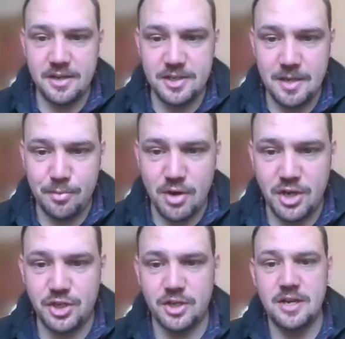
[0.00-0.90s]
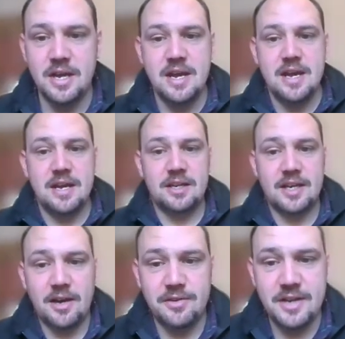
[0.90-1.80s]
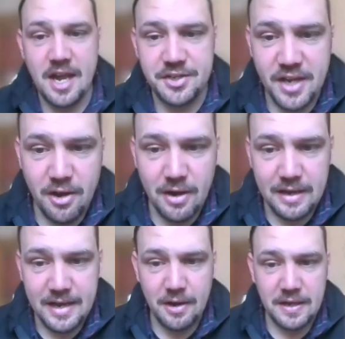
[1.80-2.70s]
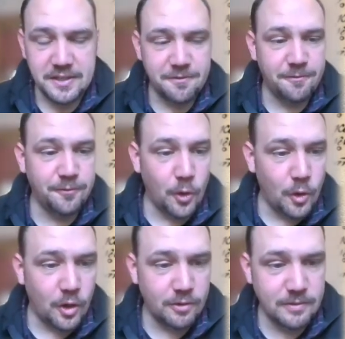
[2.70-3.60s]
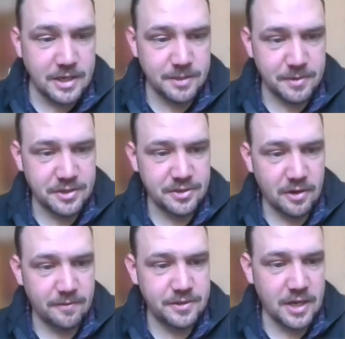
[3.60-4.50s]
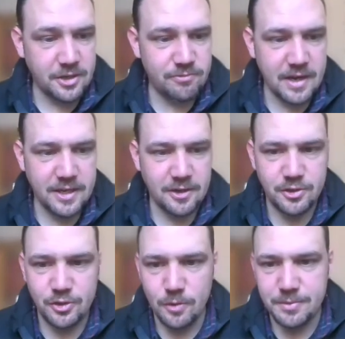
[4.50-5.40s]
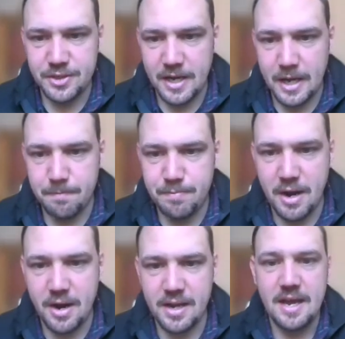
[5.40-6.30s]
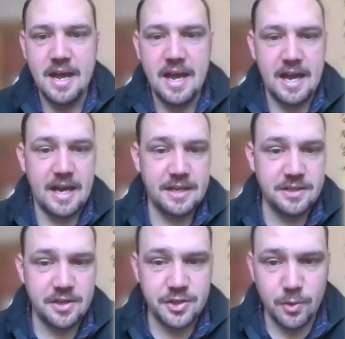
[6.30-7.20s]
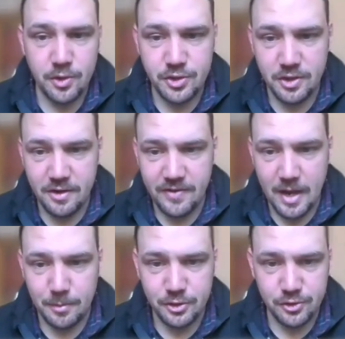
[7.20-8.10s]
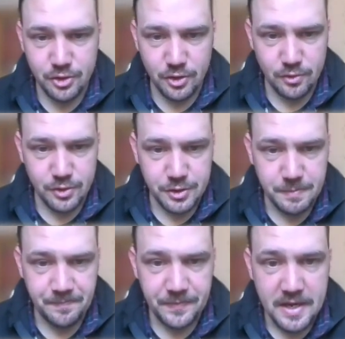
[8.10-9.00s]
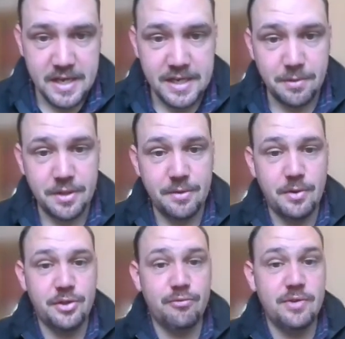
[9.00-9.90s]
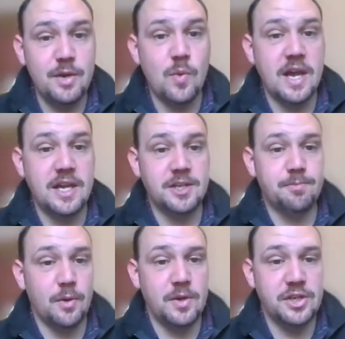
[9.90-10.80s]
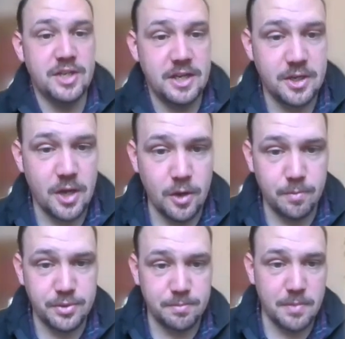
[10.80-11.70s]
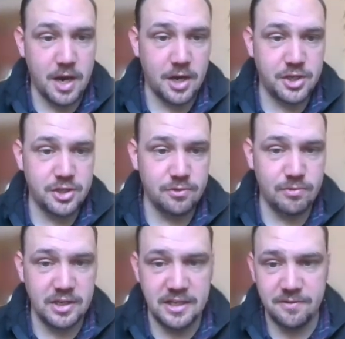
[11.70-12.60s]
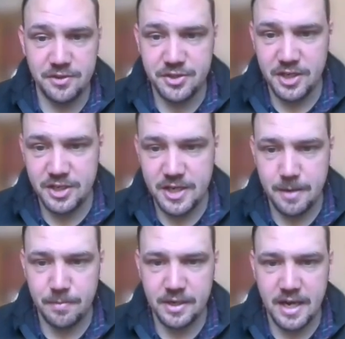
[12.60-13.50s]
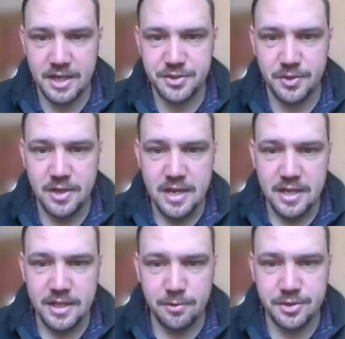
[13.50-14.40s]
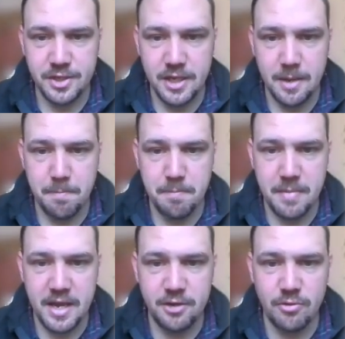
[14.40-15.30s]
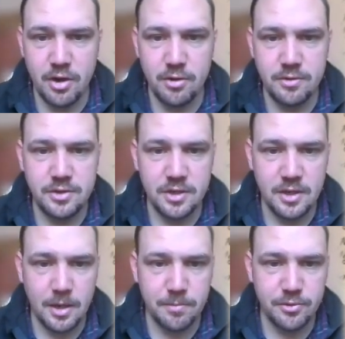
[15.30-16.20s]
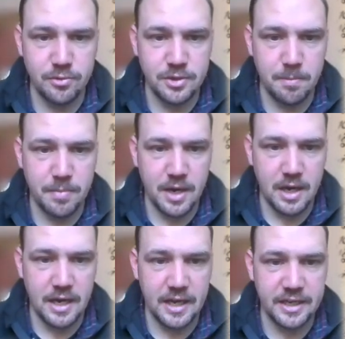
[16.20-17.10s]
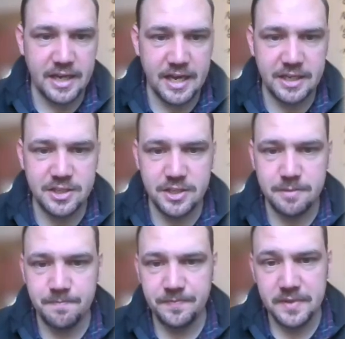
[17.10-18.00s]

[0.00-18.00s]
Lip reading: deliberation, Count Nassau now has 4 regiments of Dutch regular troops at Berwick and a squadron of Hamilton's dragoons. Now, there were 3 ways by which they could hope to march to relieve the siege at Edinburgh Castle. There was the main road up through Dunbar and Haddington.